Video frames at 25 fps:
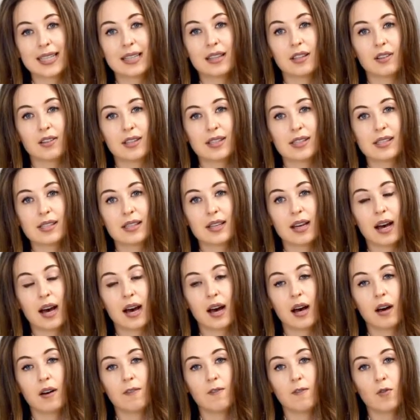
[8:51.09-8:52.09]
interest
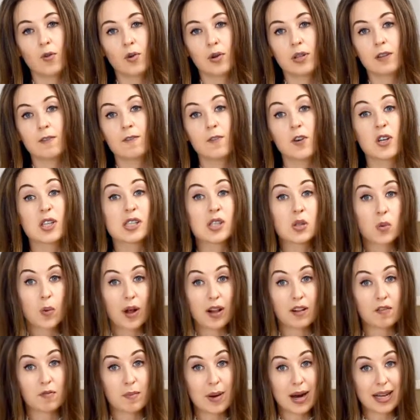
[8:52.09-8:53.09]
for the first
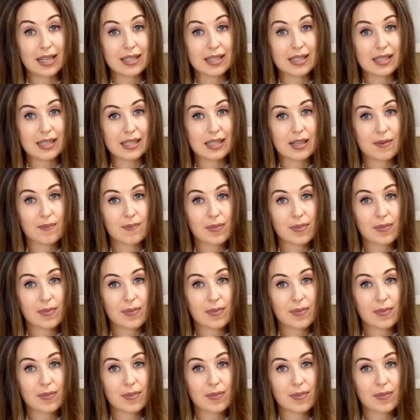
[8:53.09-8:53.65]
12 months.